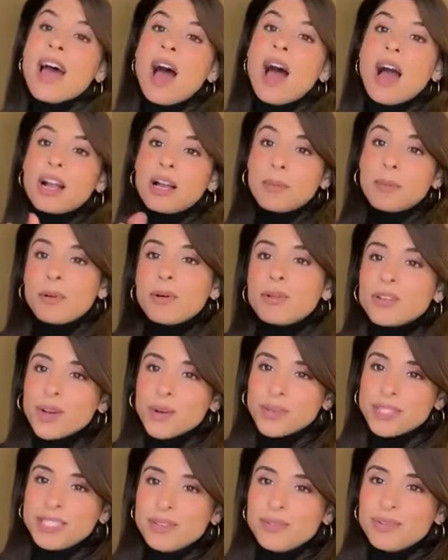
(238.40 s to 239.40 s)
Acapulco,
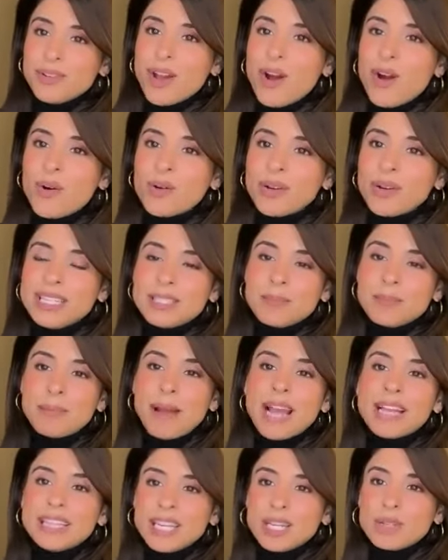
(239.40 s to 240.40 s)
as you know, is a
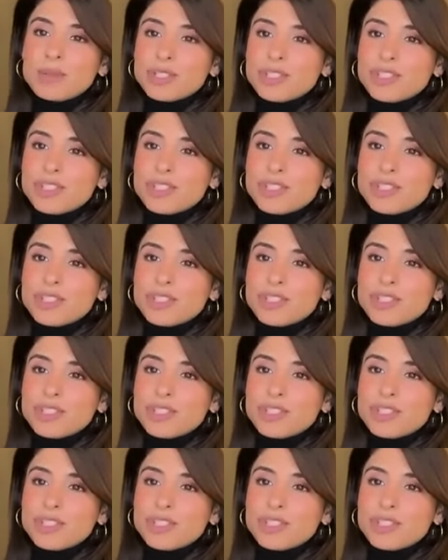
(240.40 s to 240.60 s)
bilingual